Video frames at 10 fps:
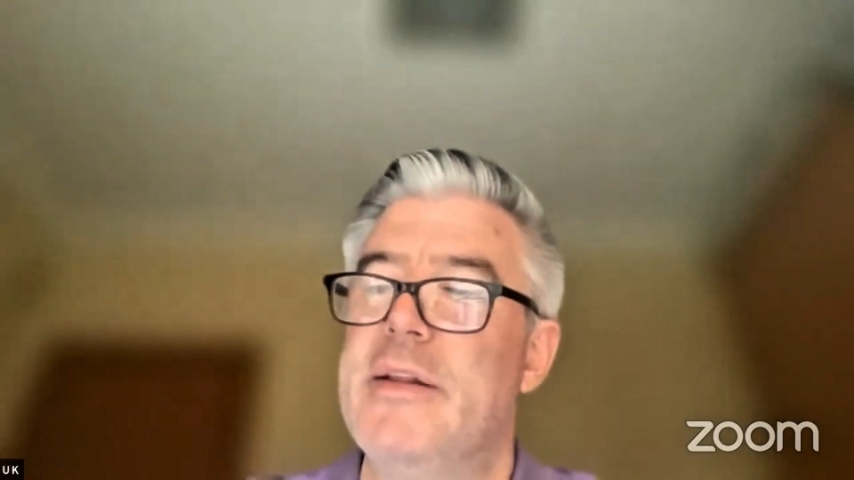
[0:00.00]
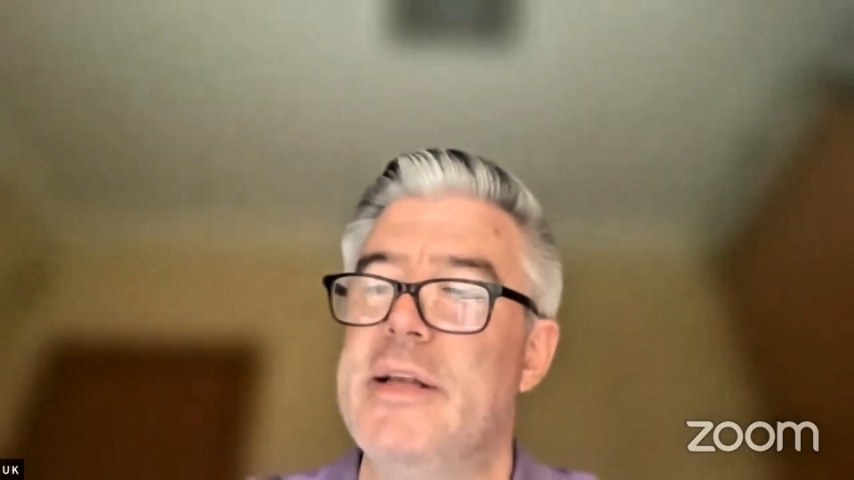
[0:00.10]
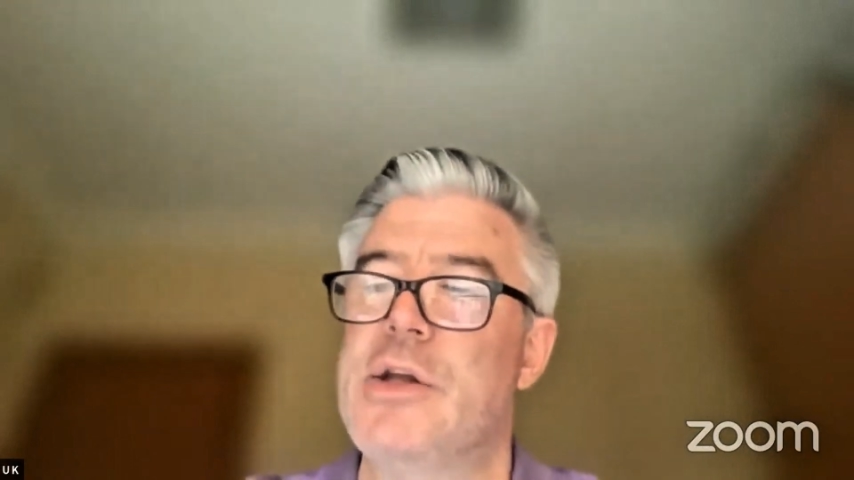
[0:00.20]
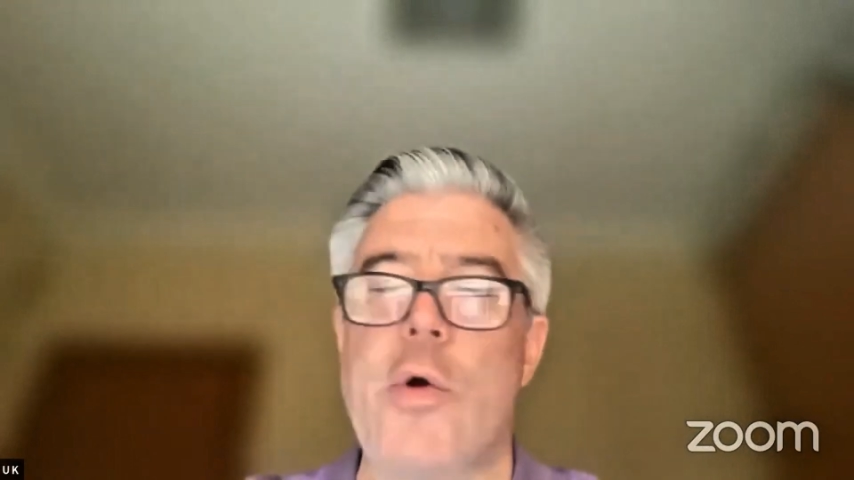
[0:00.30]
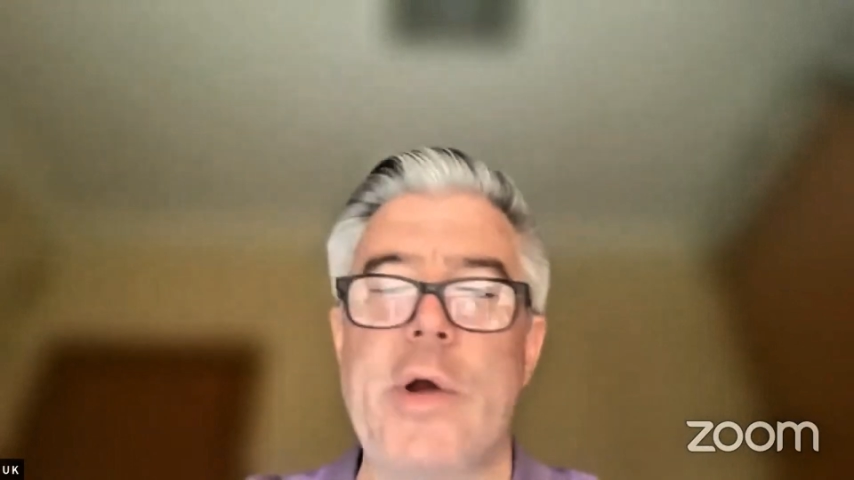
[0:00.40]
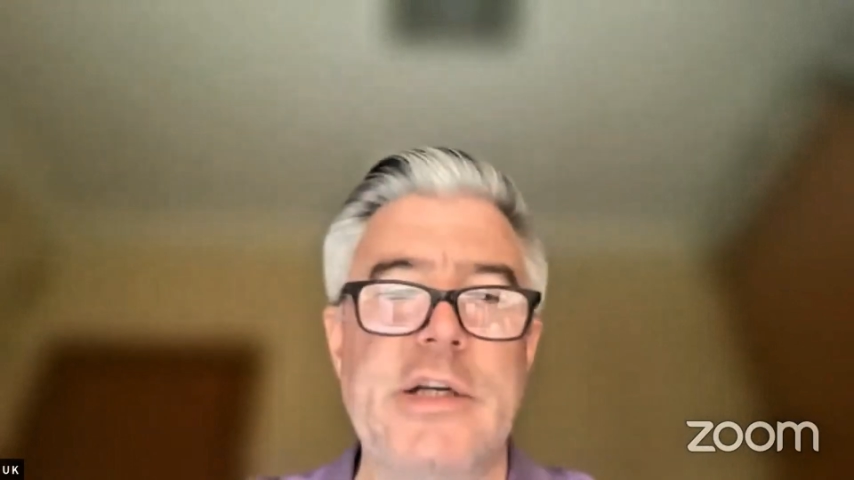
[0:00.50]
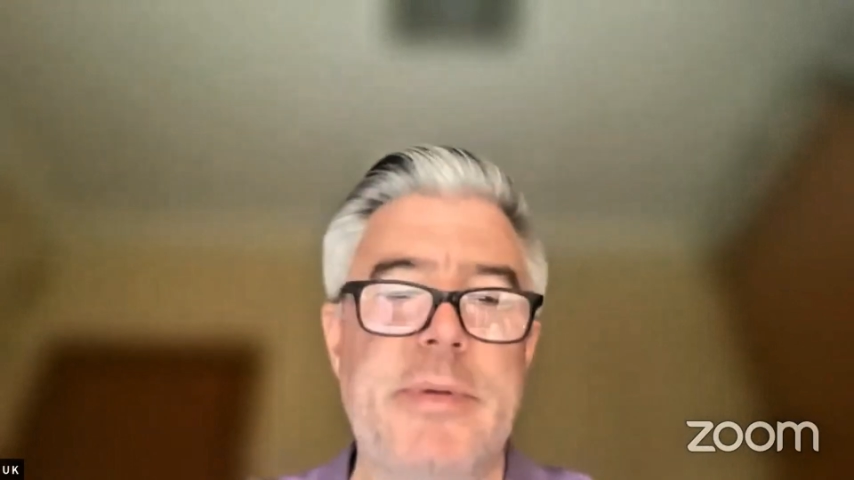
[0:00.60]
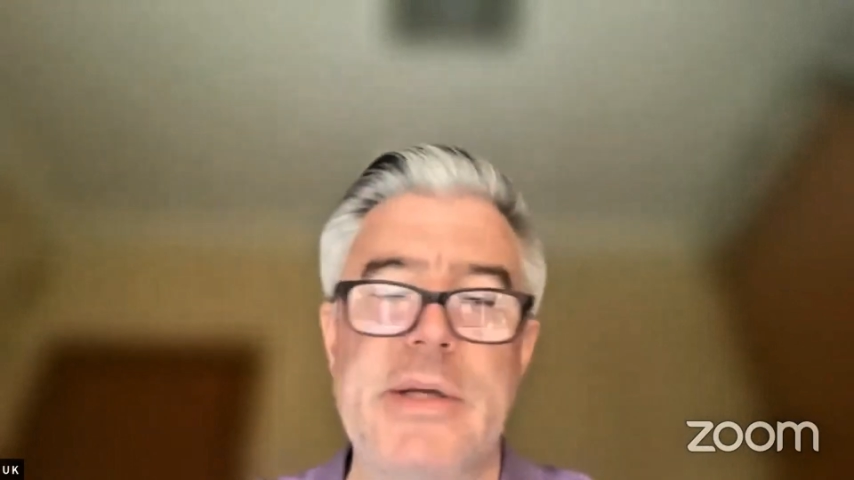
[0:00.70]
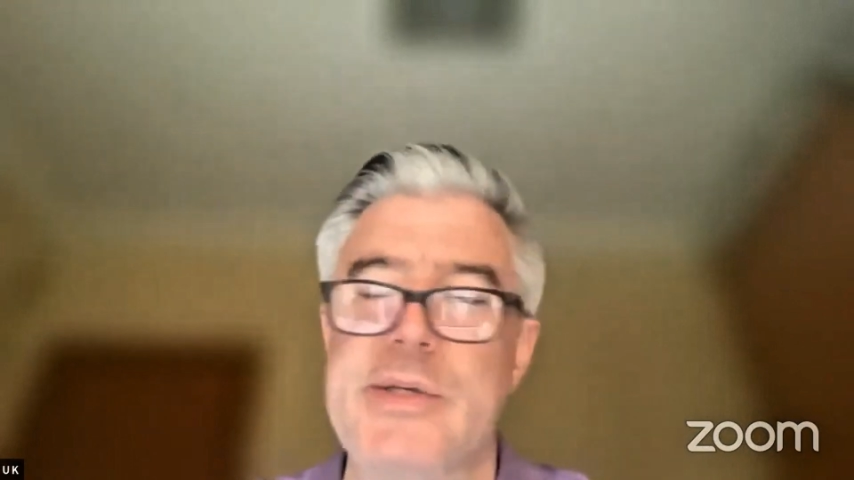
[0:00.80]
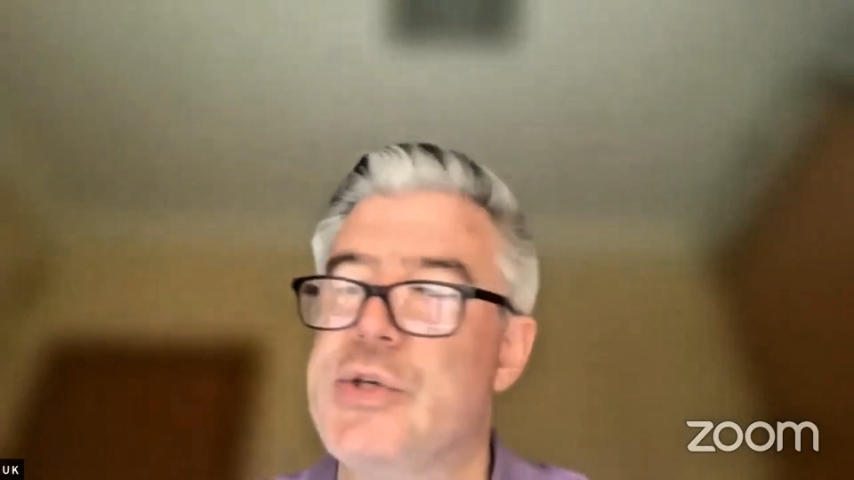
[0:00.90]
There's going to
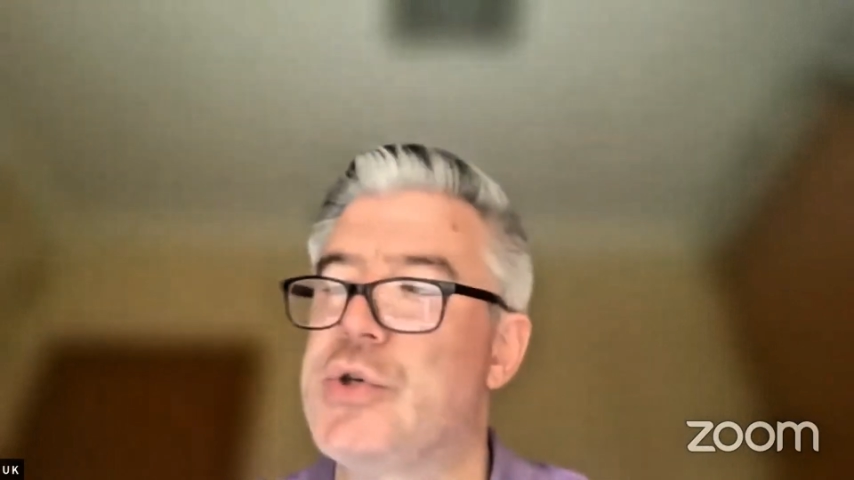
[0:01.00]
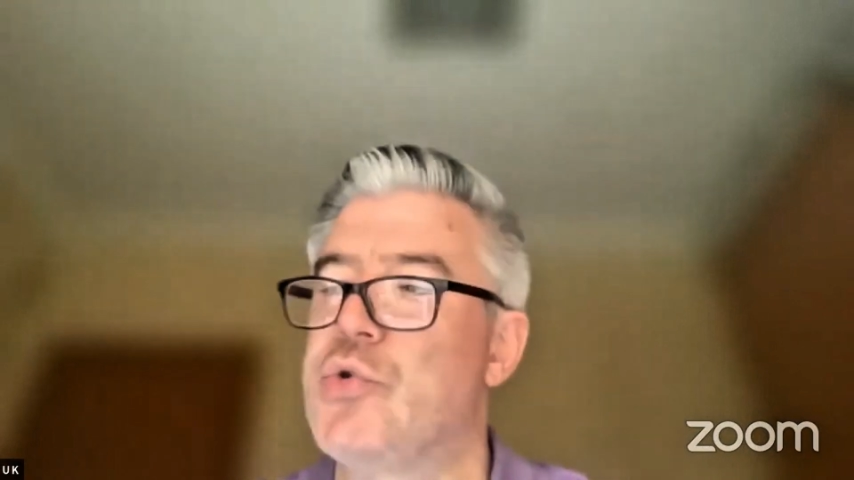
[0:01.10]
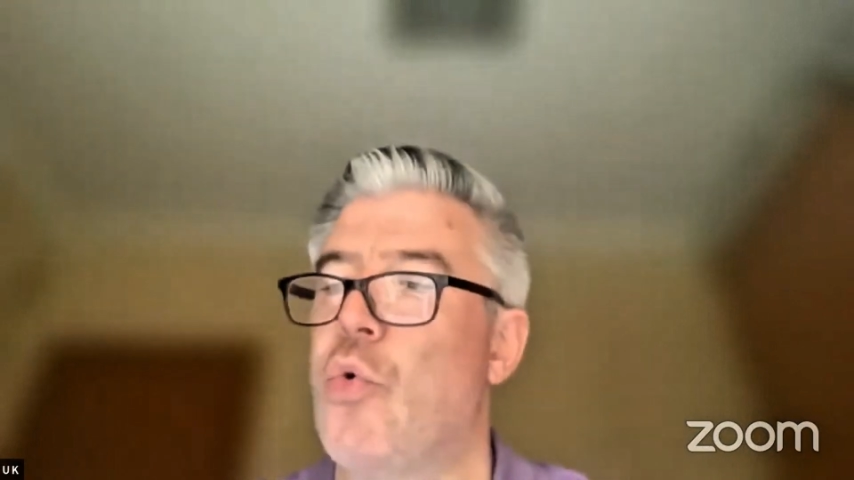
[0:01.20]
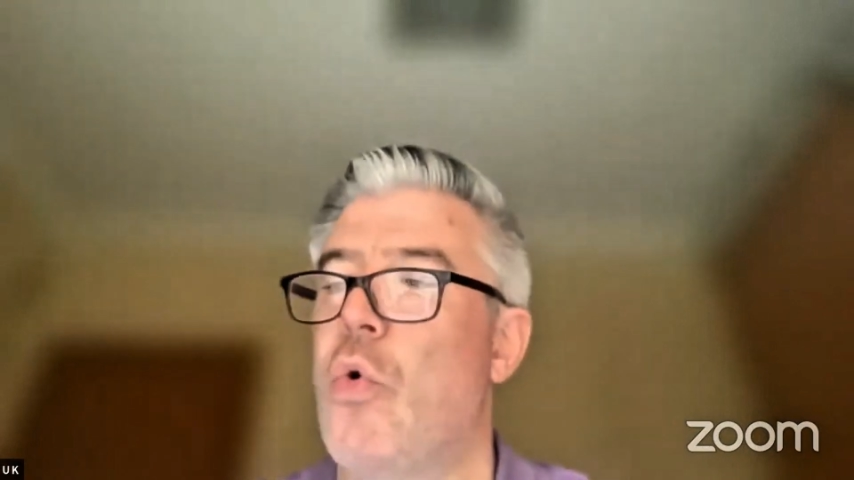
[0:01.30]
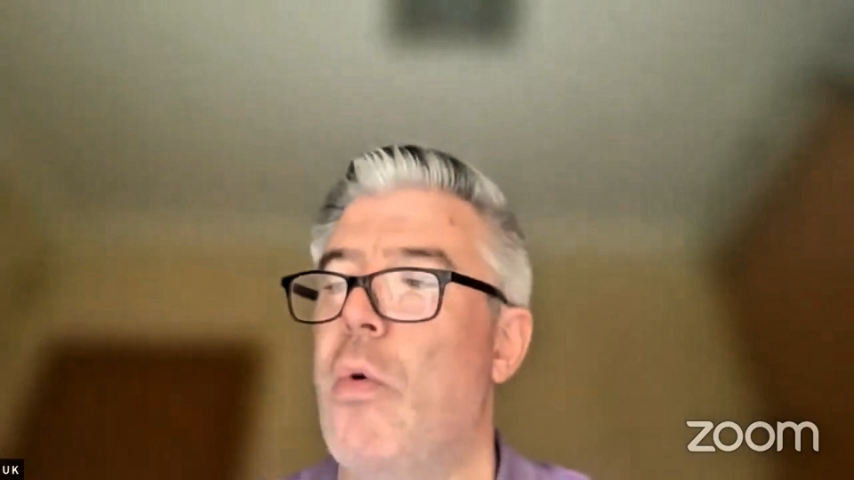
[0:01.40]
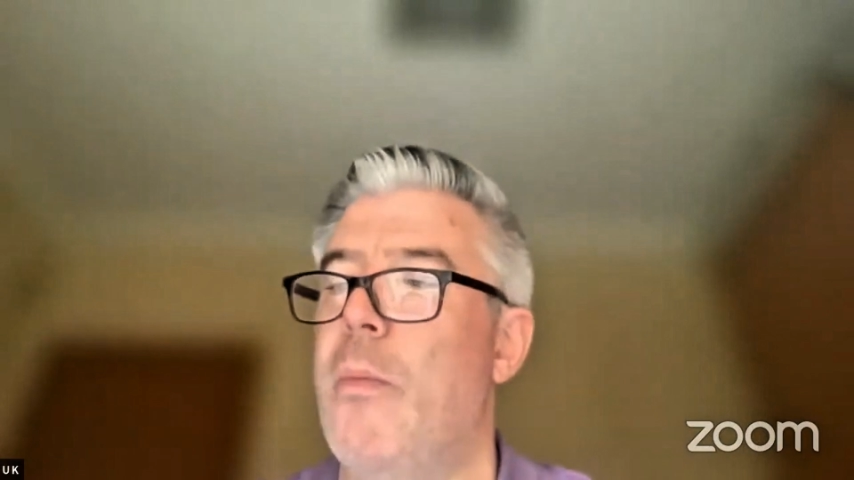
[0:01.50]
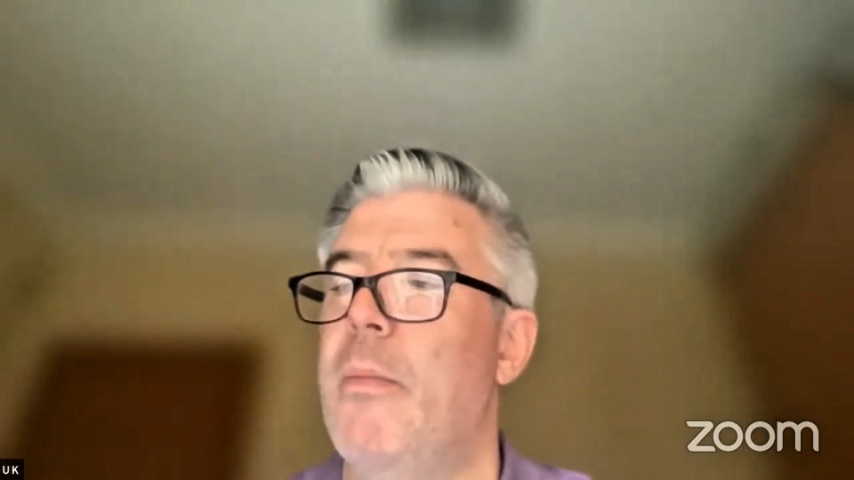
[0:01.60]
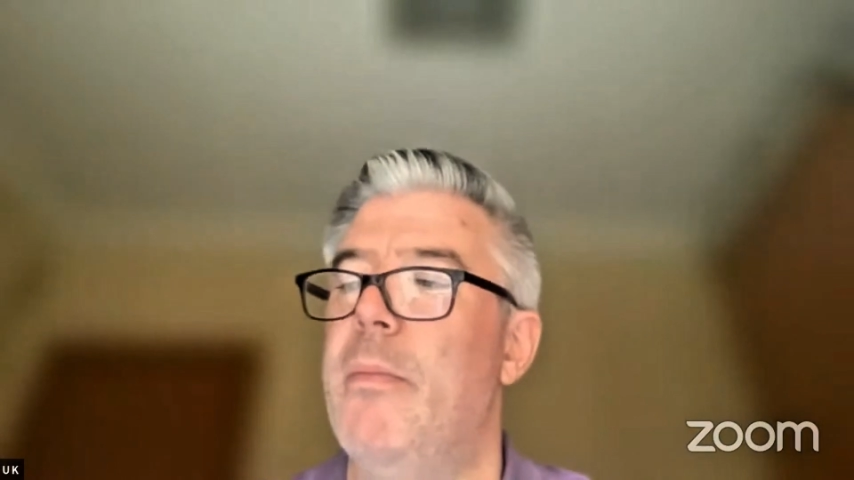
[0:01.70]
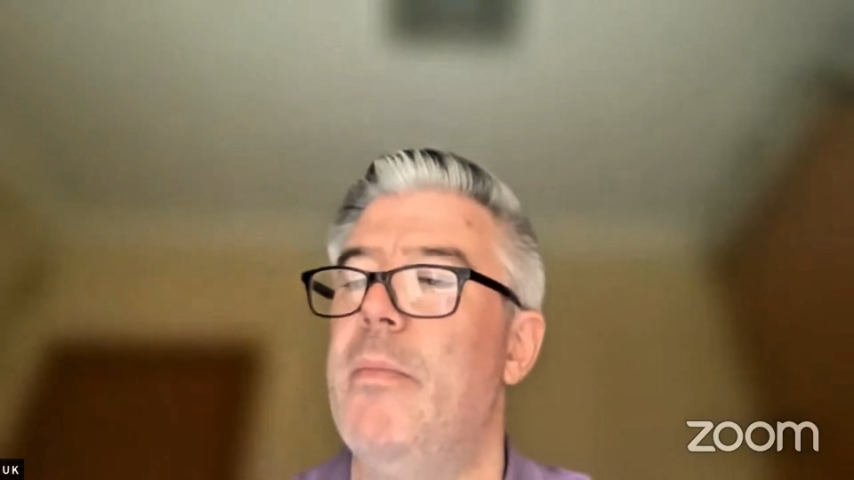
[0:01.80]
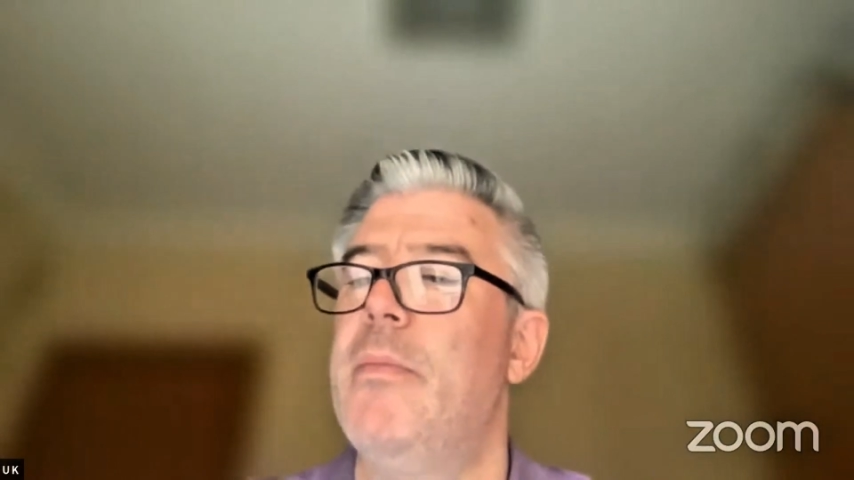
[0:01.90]
be a
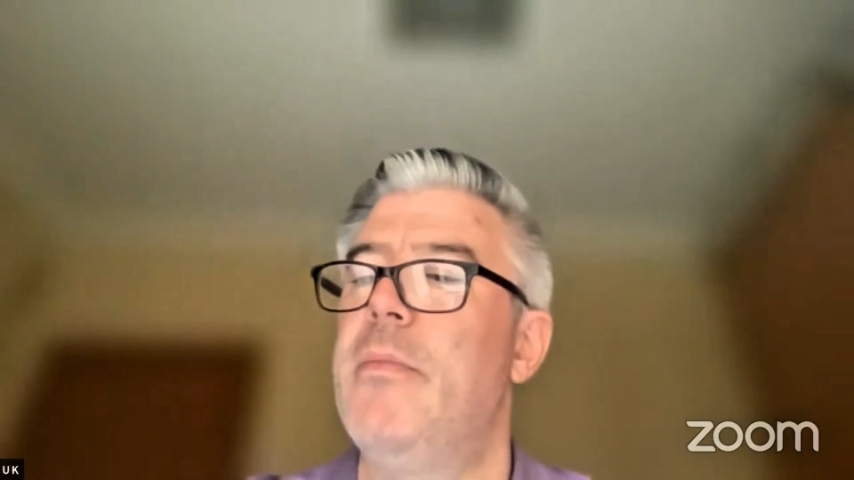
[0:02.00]
storm.